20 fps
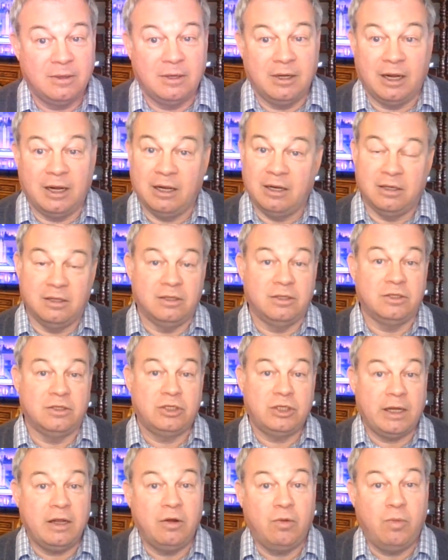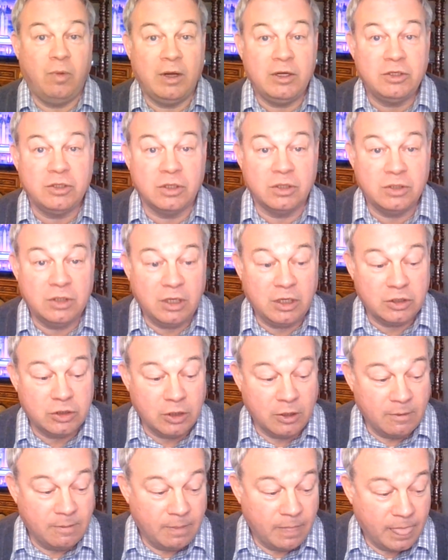And the second question is this:
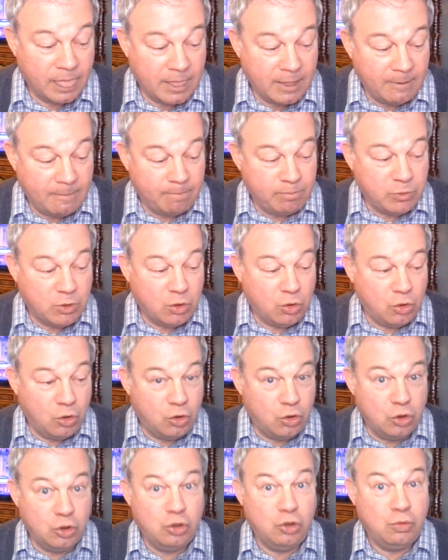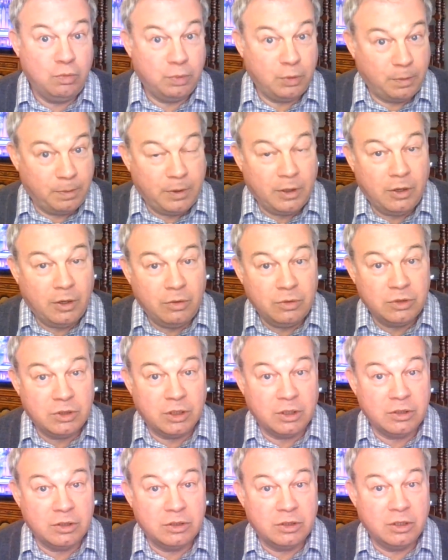who
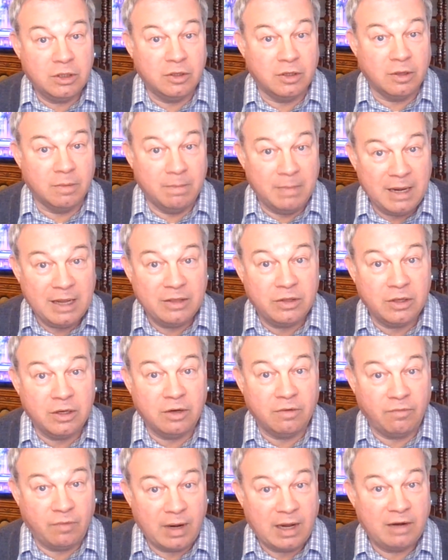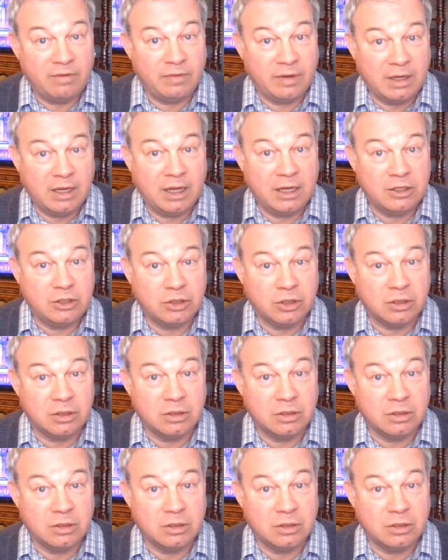proposes the method of ratification?